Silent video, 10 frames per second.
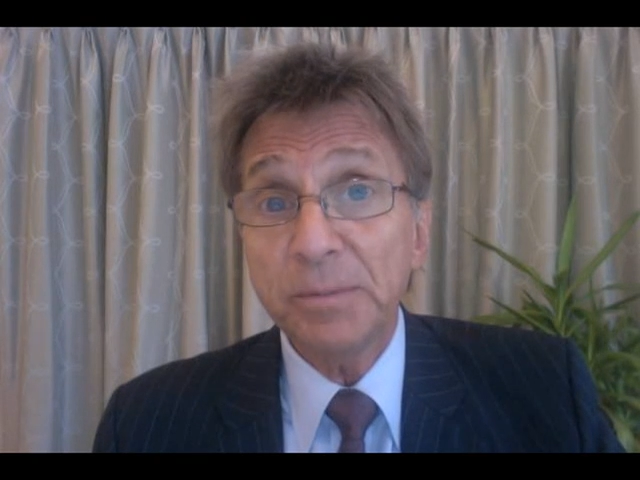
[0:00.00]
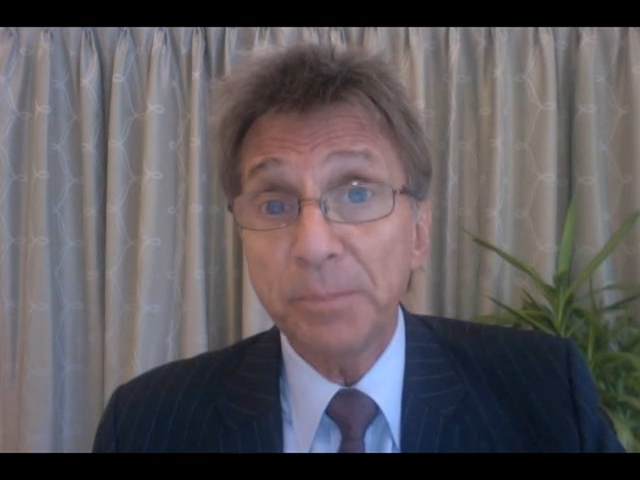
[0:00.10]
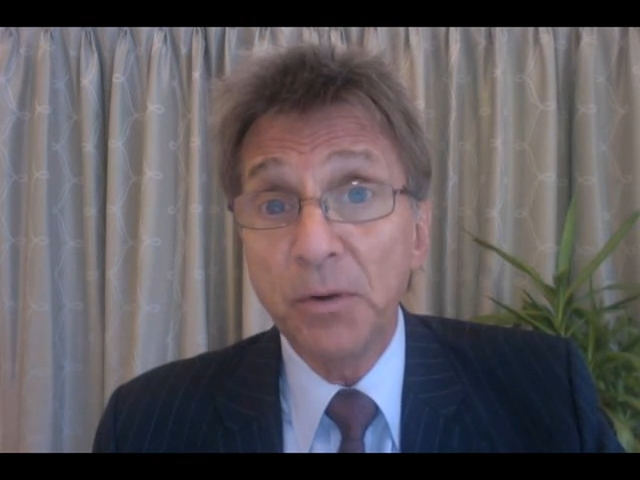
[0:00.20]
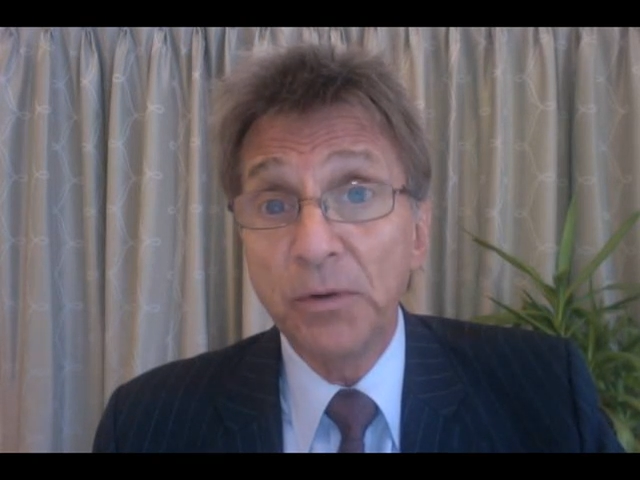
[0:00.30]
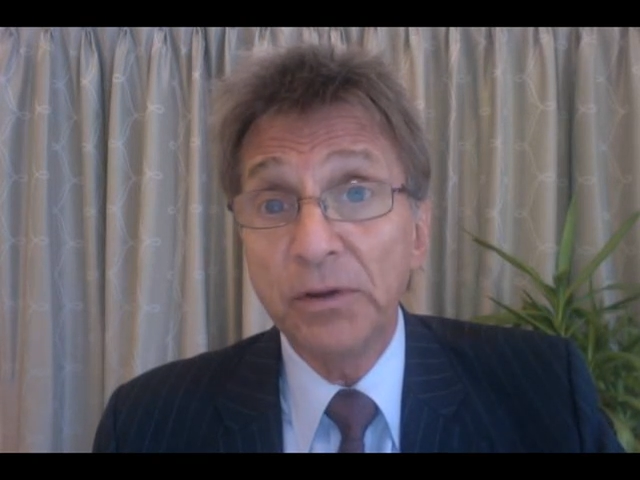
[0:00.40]

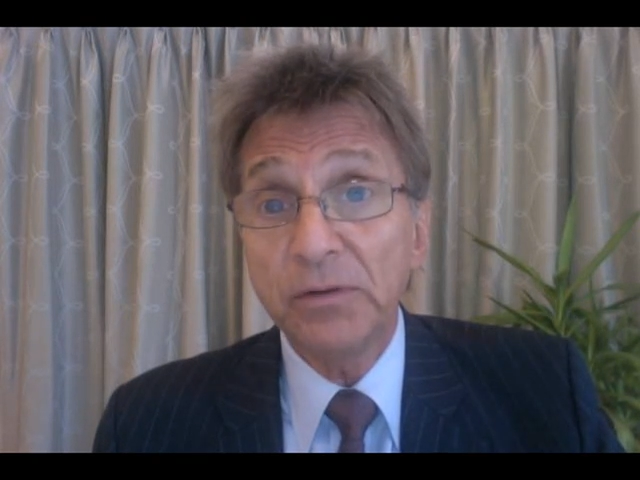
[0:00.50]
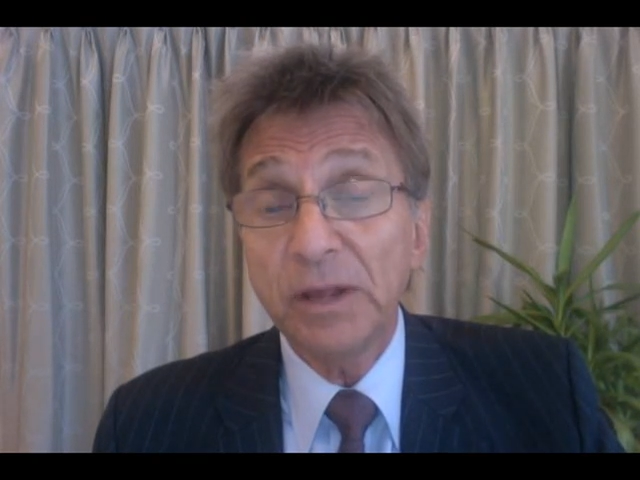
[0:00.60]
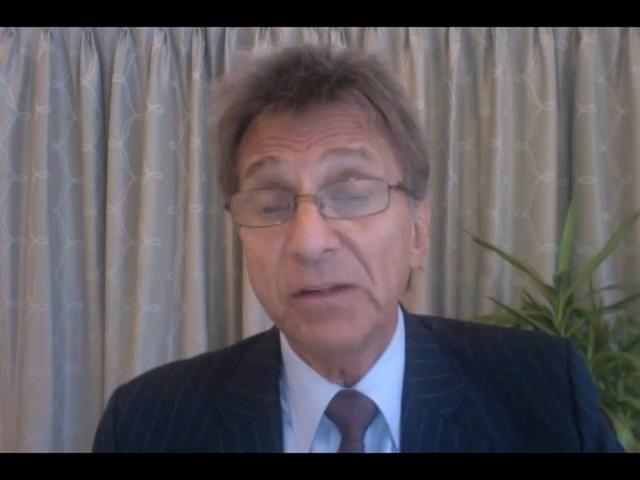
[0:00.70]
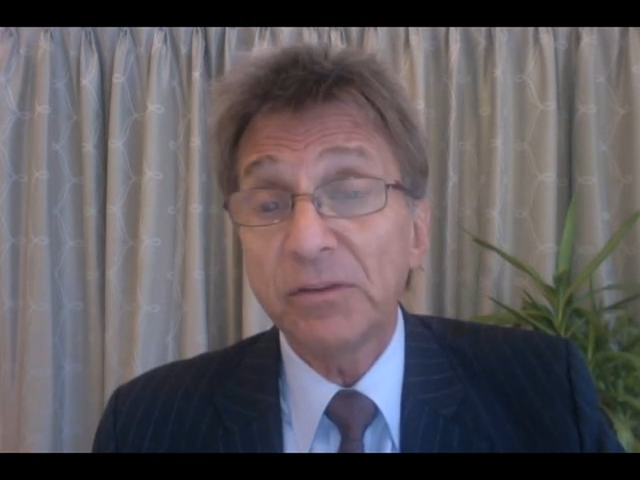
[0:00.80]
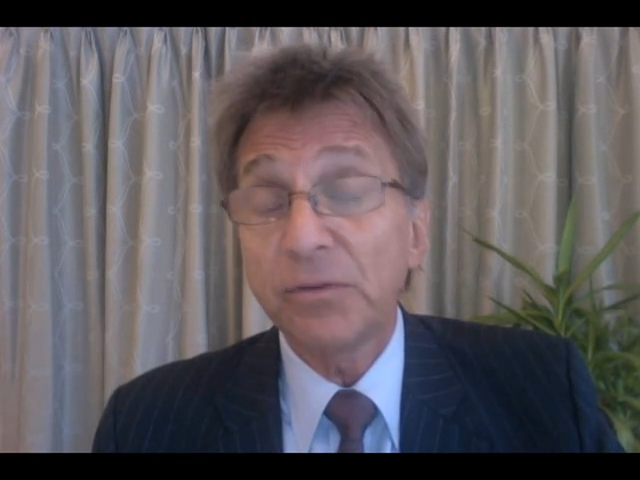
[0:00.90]
opponents
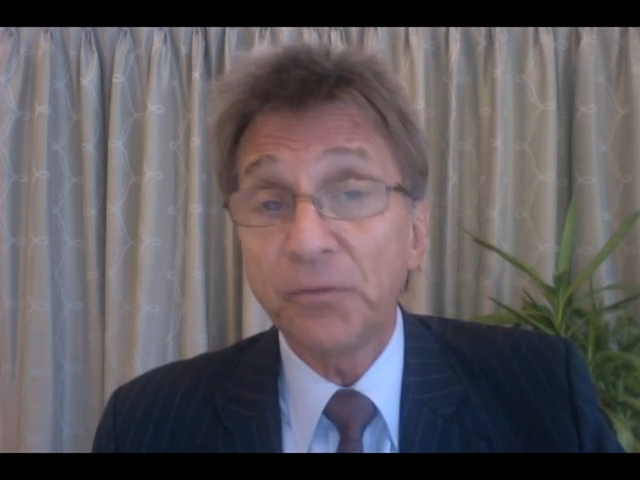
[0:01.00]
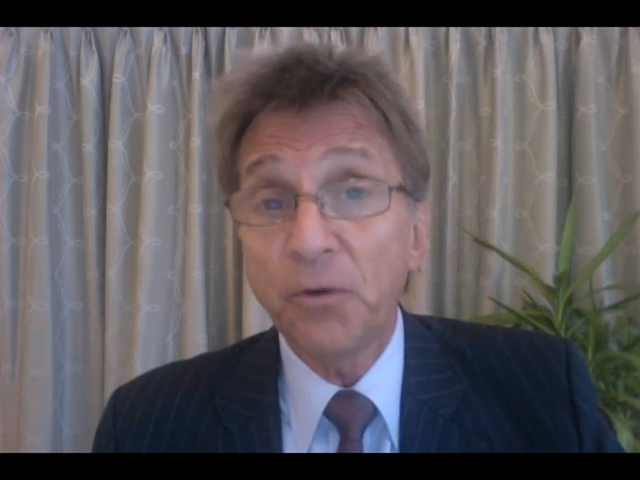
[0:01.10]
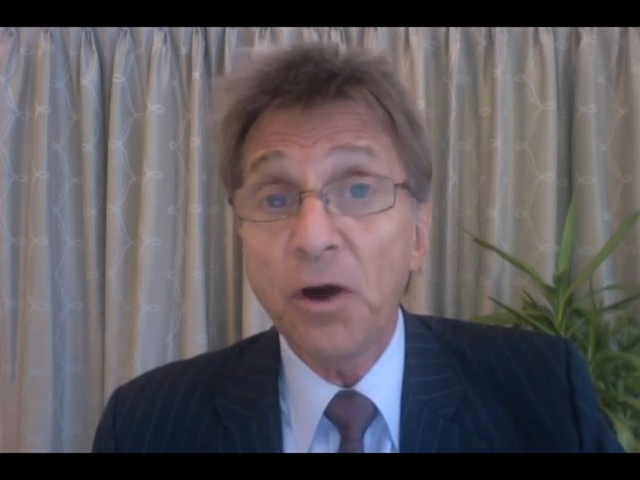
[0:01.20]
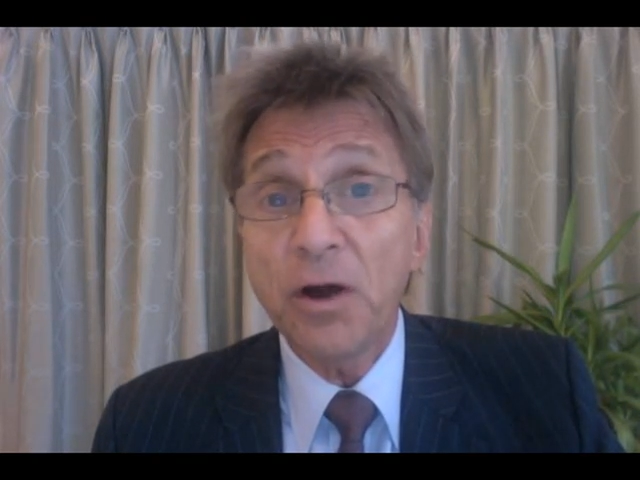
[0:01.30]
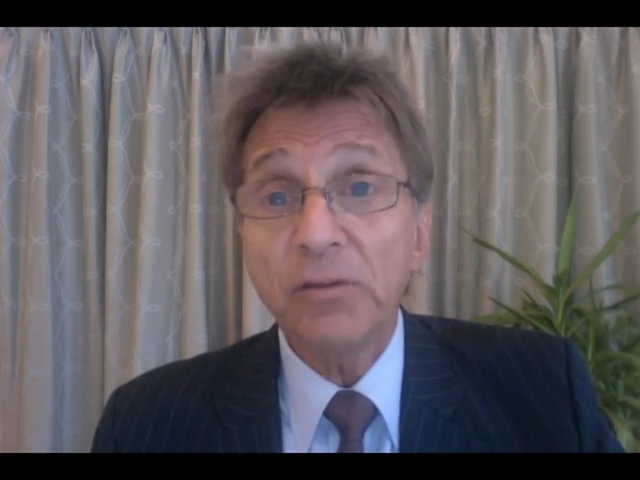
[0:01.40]
as the
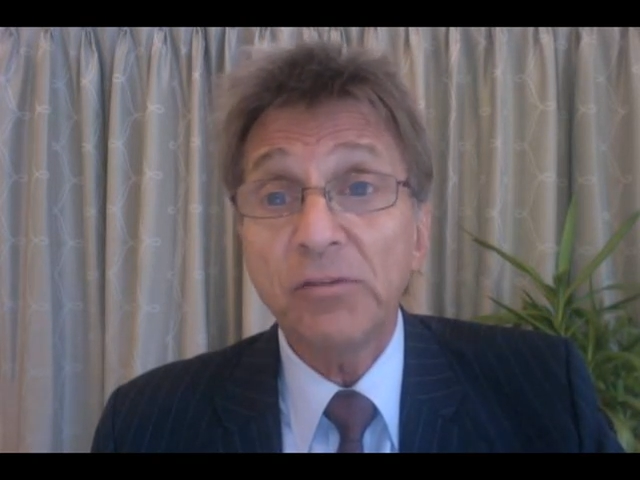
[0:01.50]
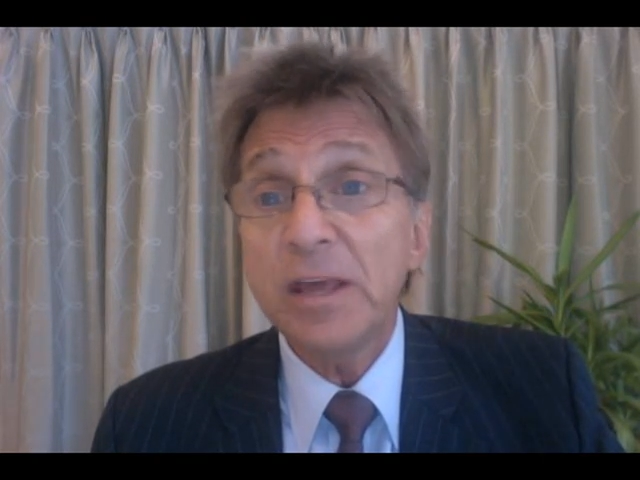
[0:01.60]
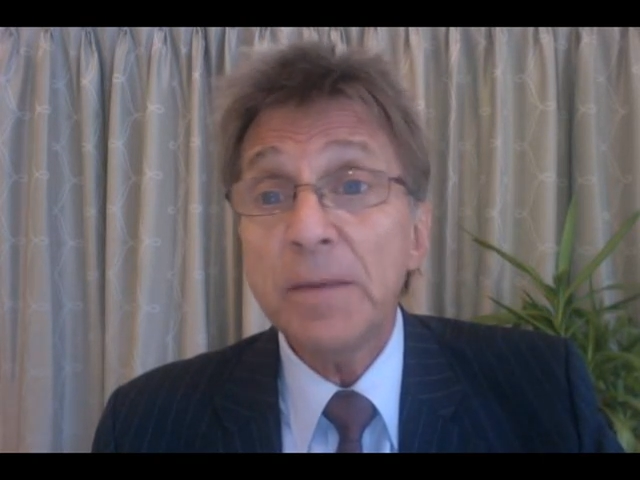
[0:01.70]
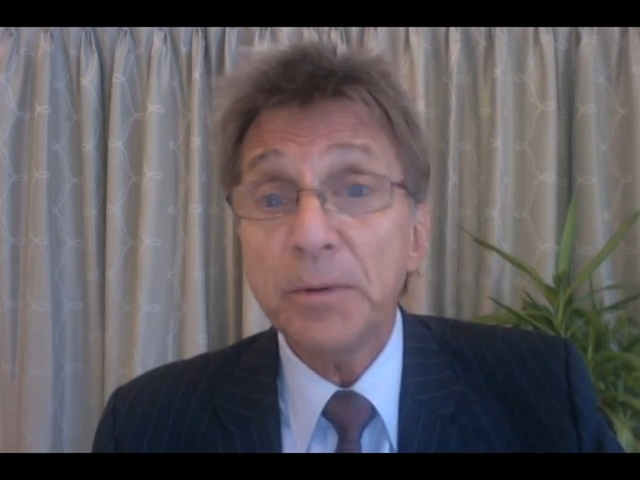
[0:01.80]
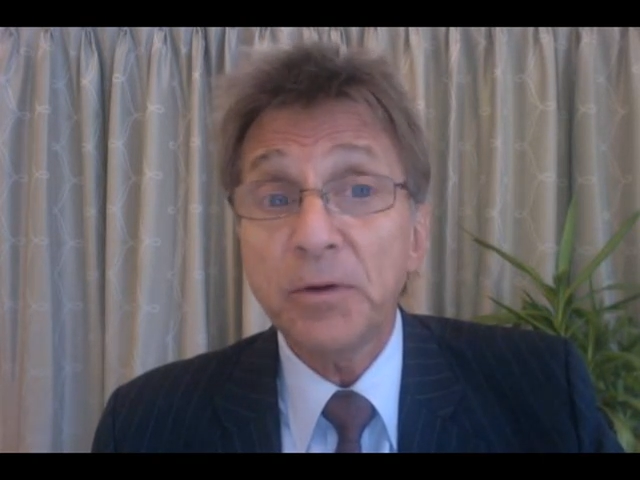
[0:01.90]
frauds,
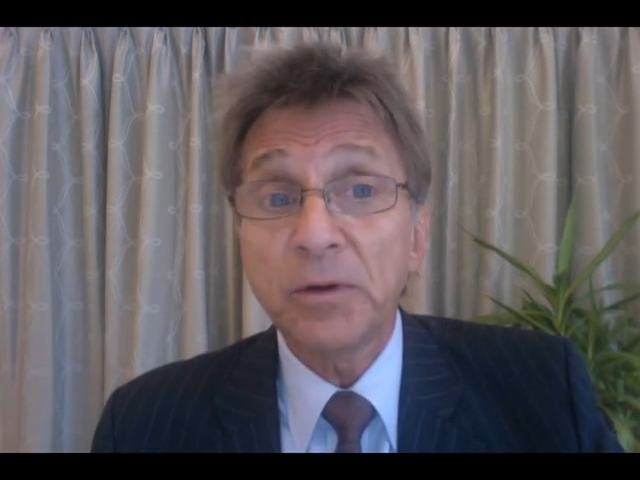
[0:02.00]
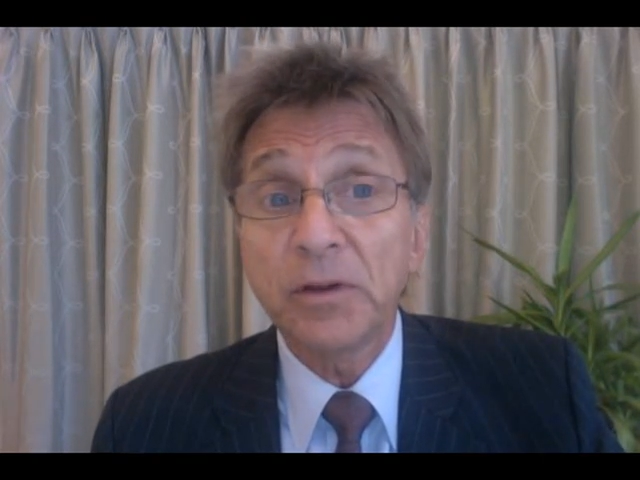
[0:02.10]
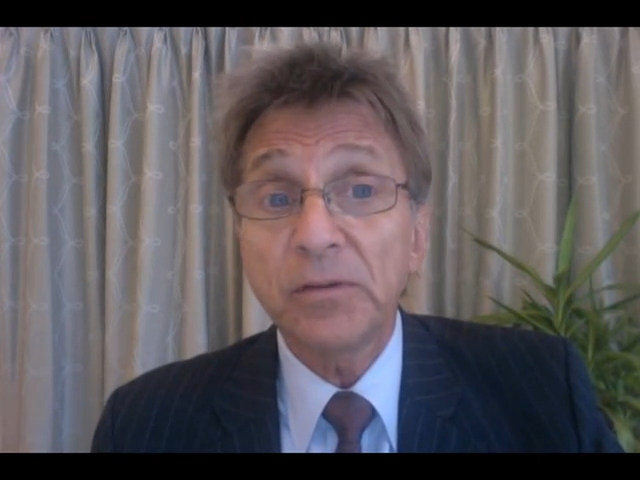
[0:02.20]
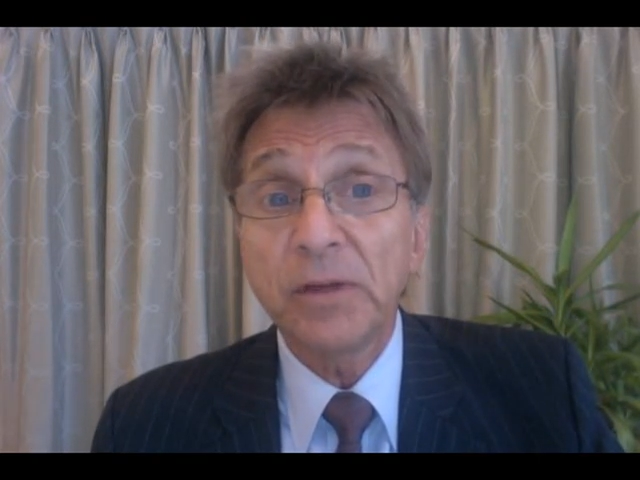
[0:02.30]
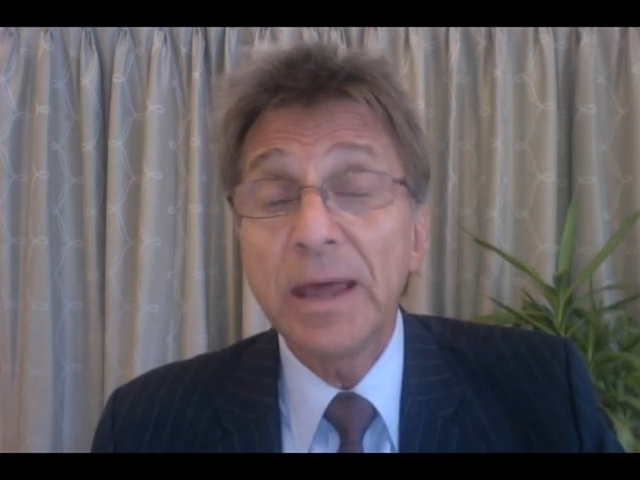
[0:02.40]

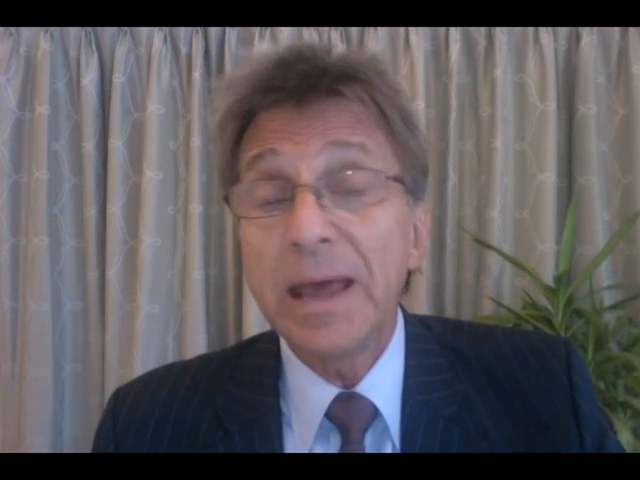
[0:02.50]
hypocrites,